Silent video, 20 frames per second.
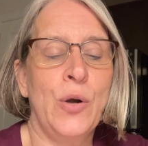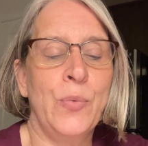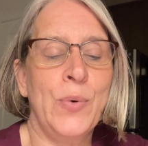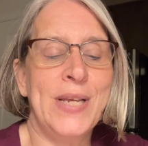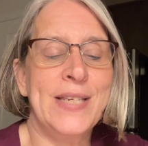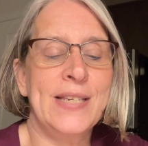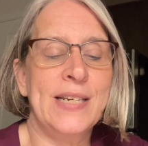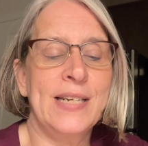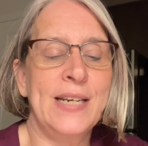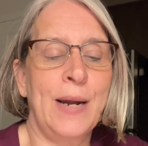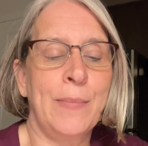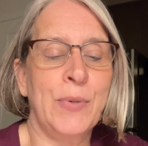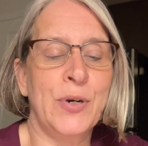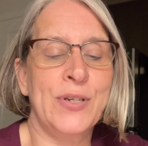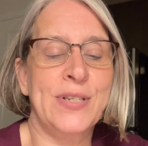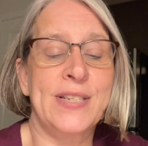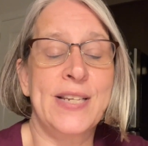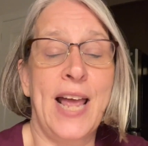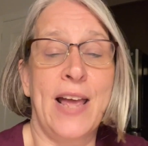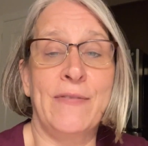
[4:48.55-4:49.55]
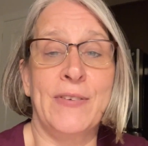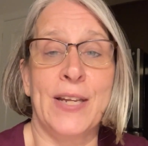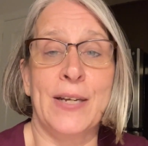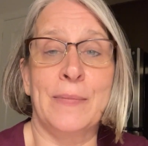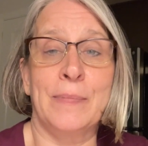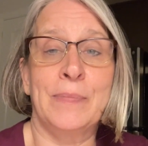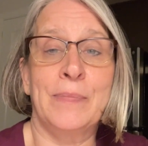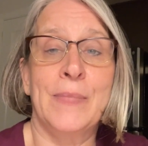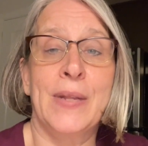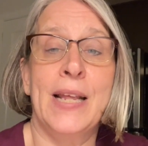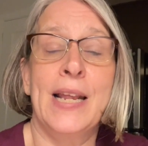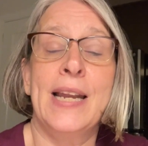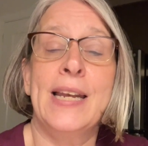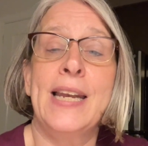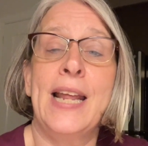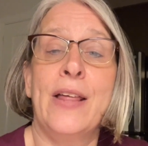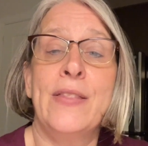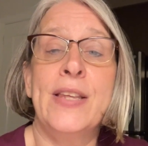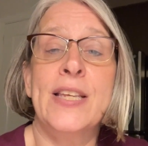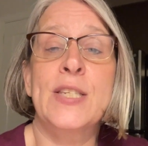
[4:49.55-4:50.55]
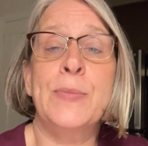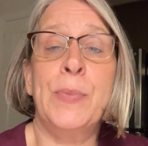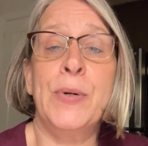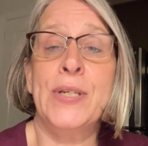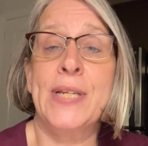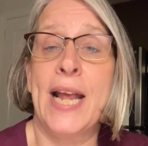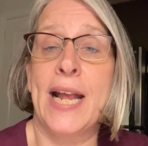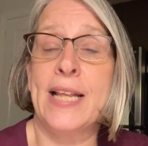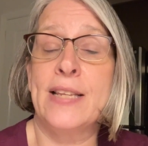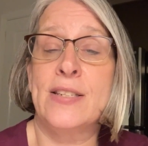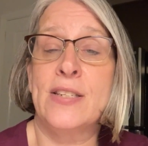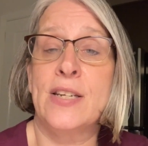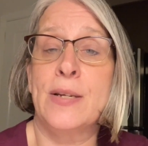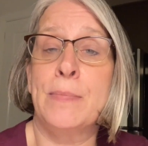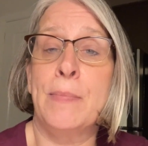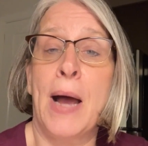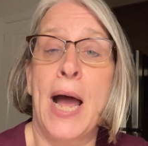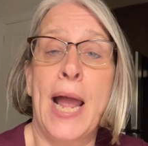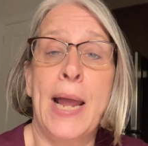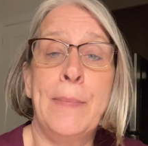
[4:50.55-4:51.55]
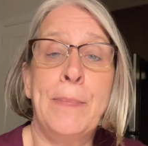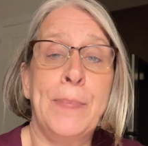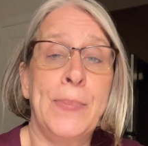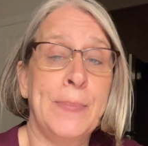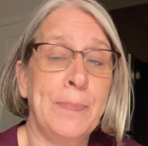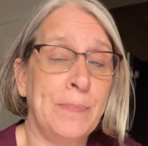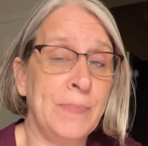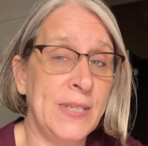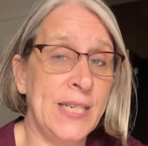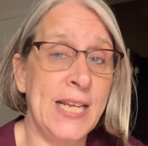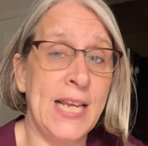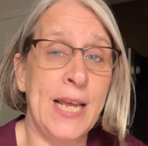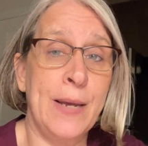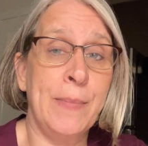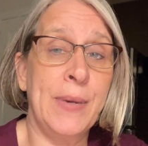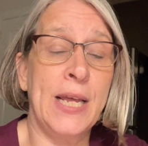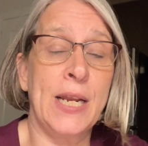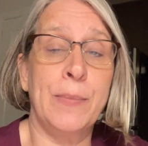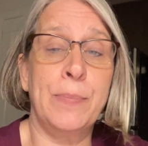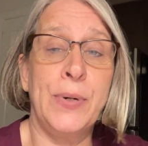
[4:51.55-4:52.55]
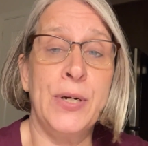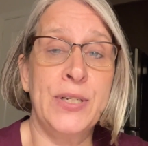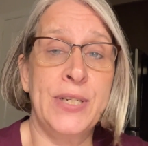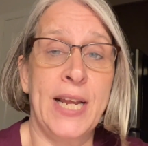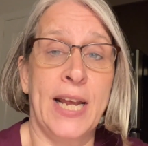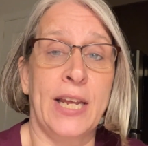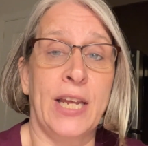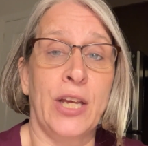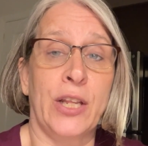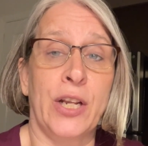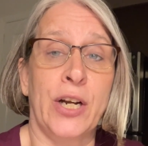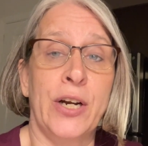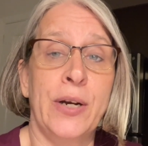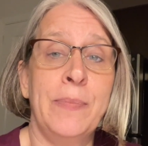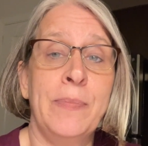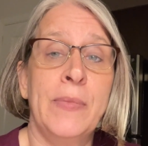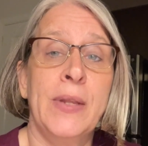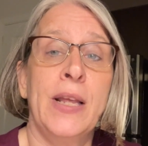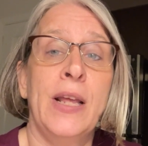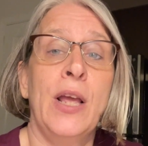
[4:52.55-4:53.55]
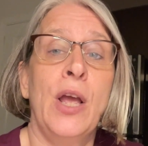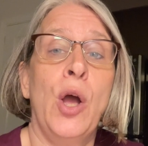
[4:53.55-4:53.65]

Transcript: Reason number 7. Now this pertains to my team in particular.